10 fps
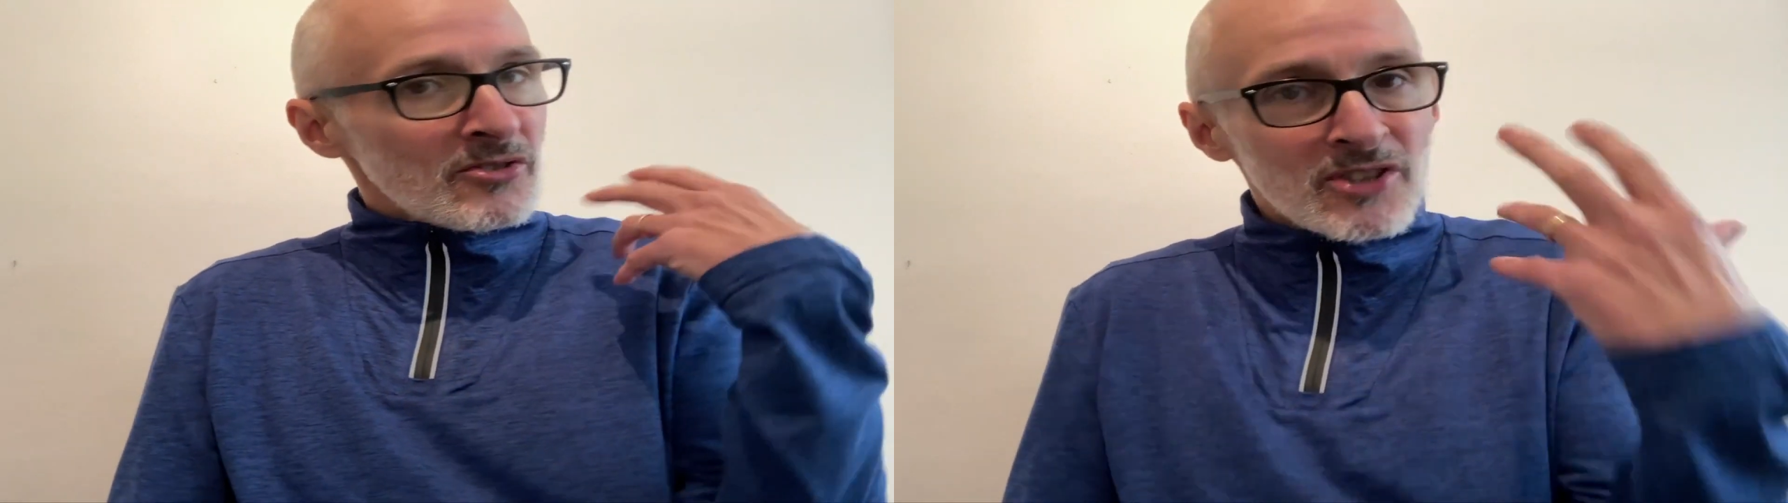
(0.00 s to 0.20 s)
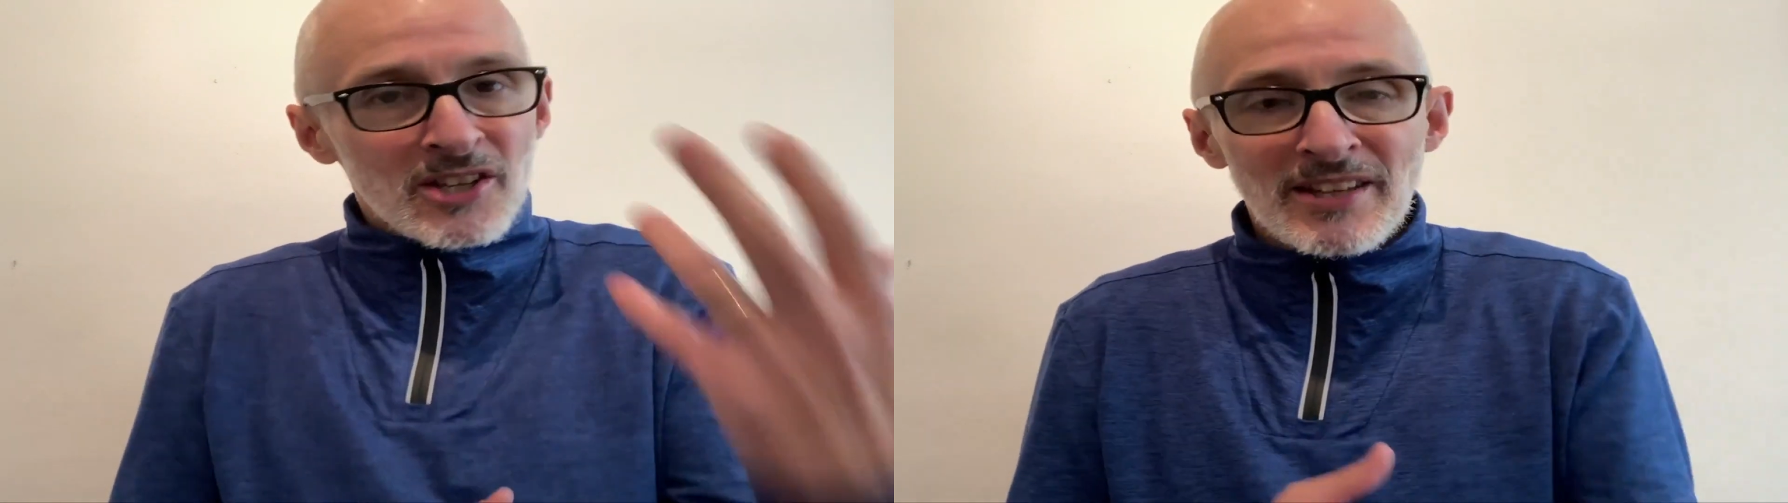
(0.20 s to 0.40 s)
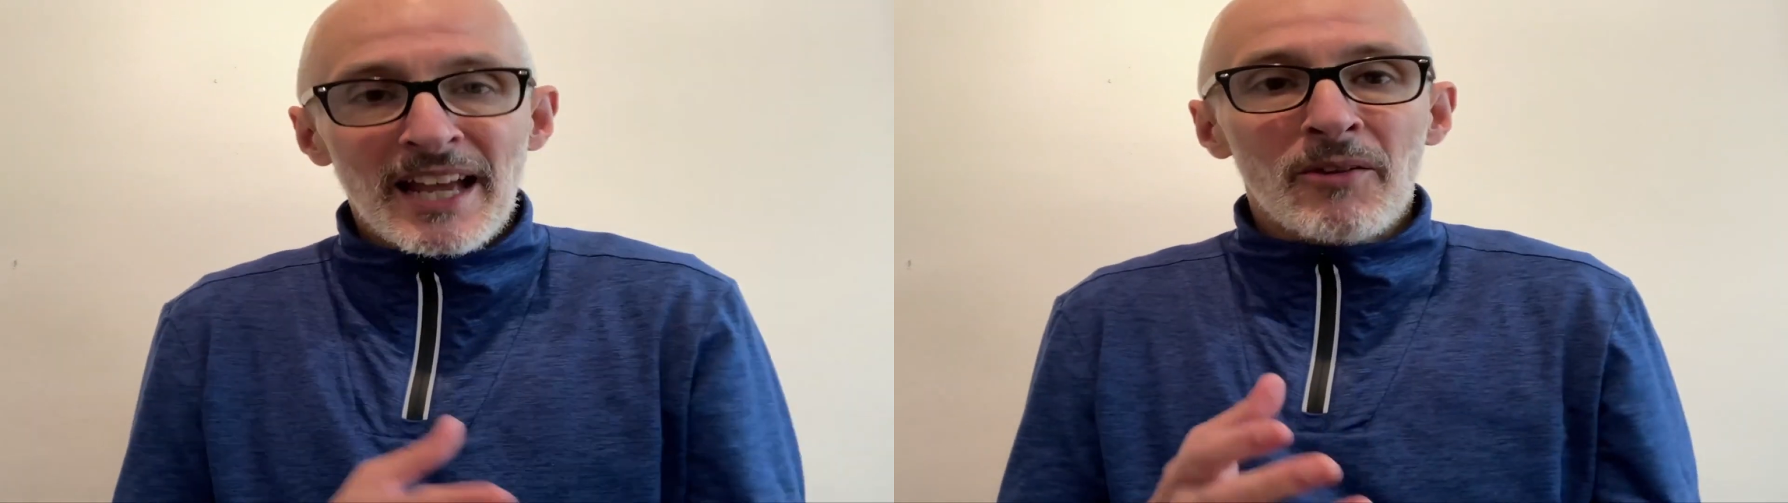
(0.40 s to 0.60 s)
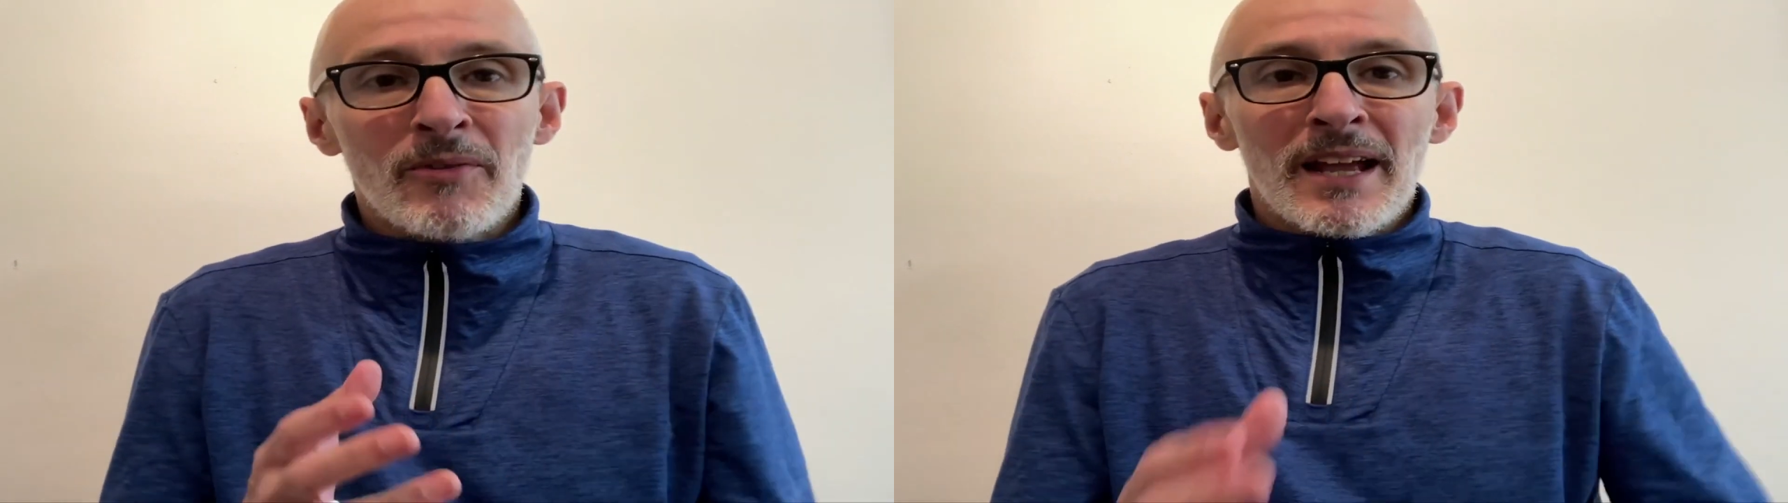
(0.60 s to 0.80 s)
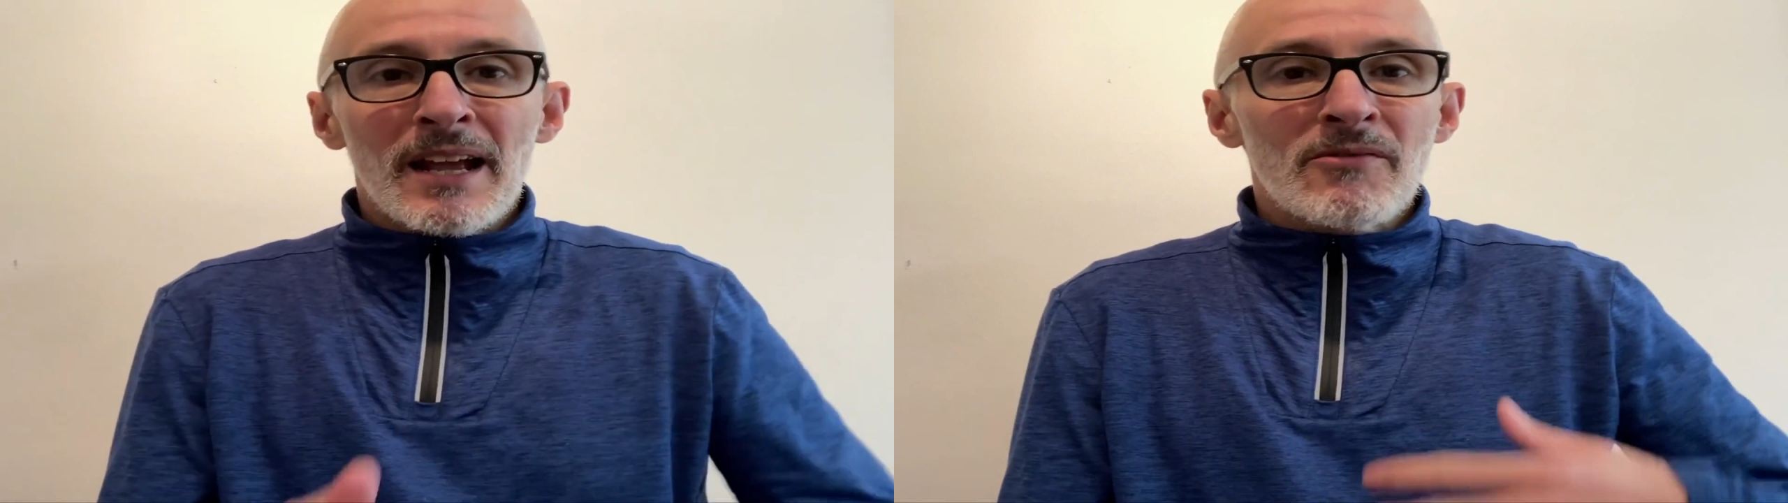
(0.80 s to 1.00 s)
just
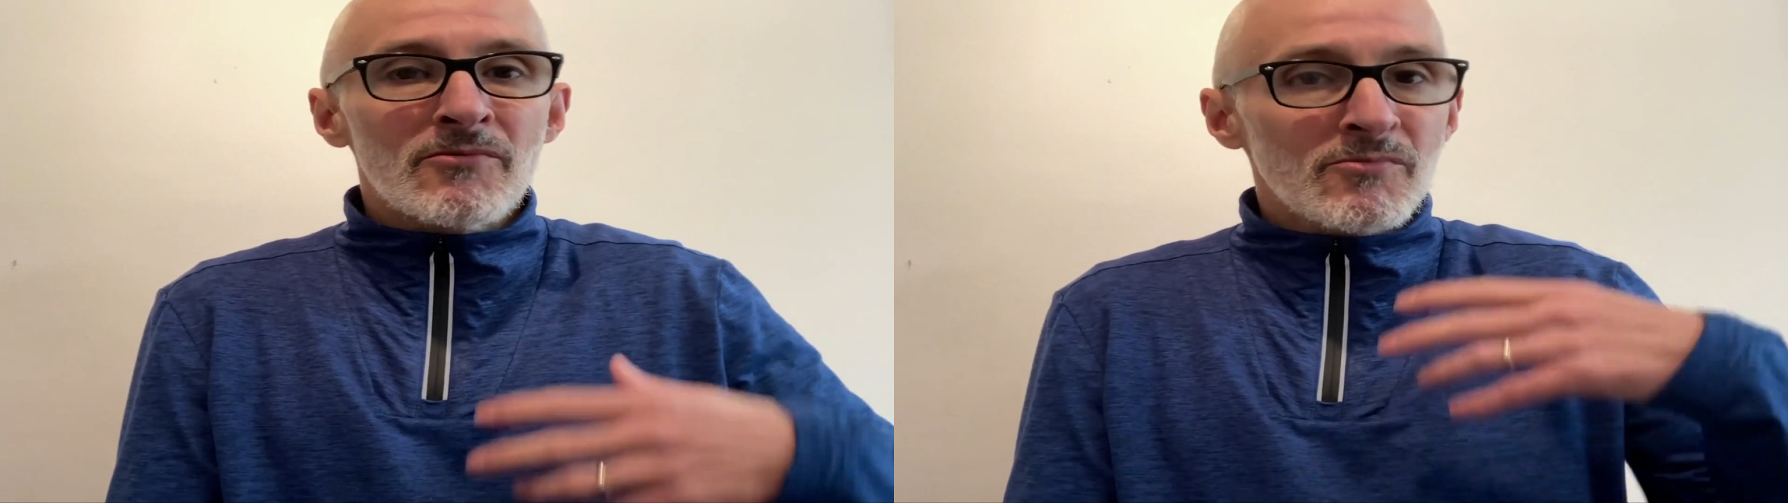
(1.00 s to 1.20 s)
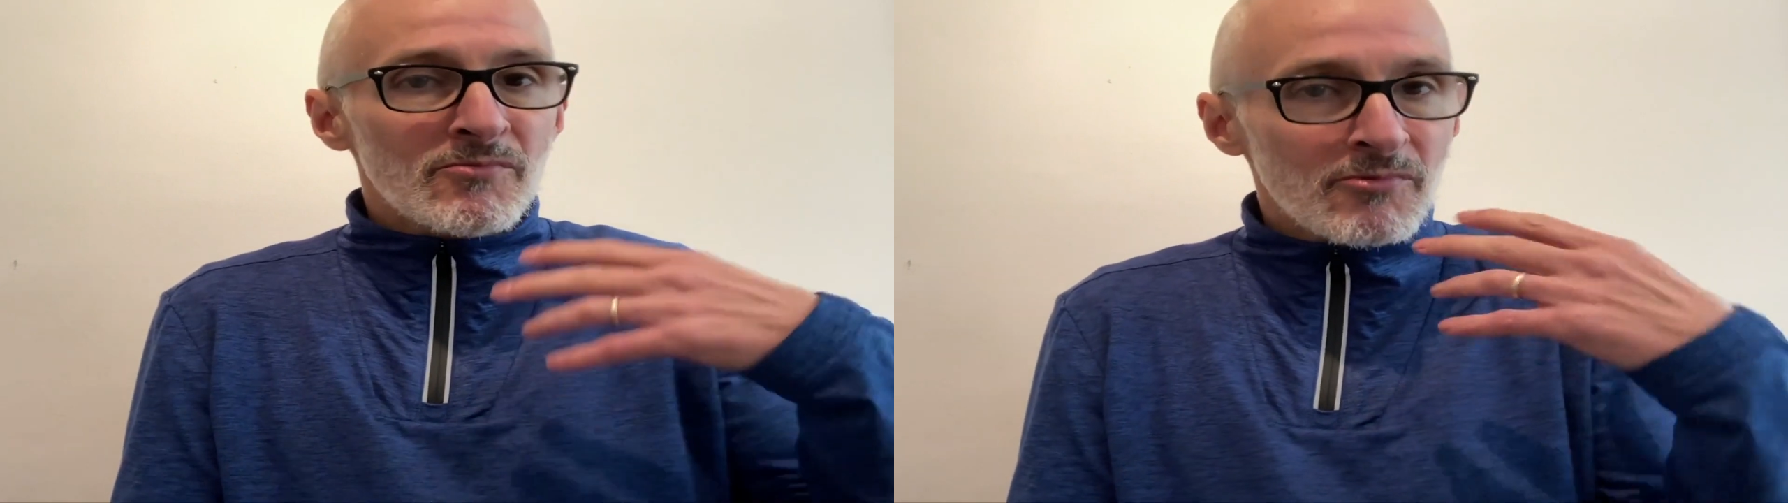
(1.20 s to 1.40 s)
out there,